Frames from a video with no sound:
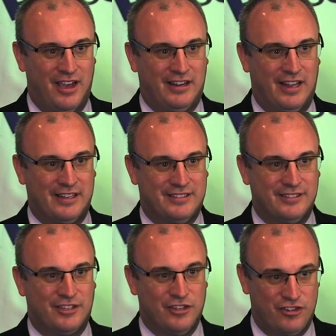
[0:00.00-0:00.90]
I'd like
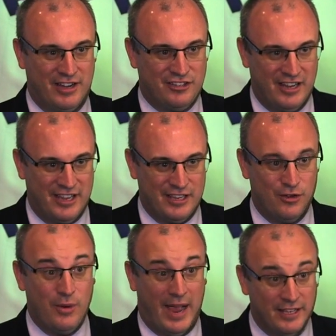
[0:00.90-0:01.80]
to congratulate
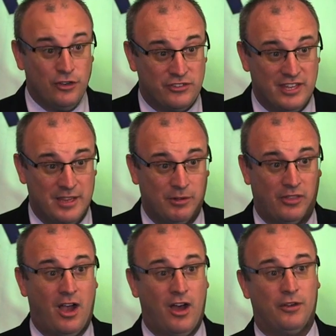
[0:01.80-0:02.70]
you and your team on
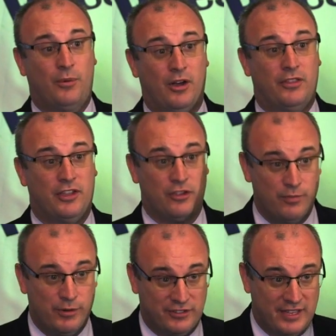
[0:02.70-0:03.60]
the hard work that you
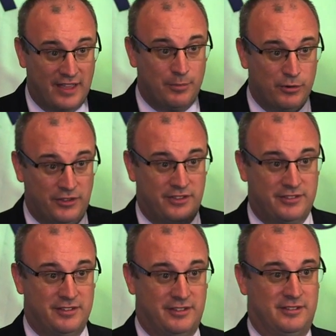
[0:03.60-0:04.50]
put together, put
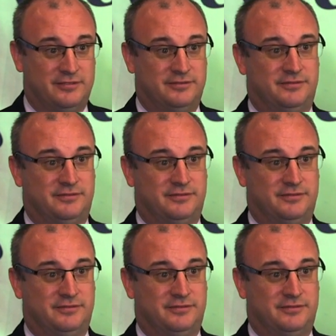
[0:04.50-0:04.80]
this together.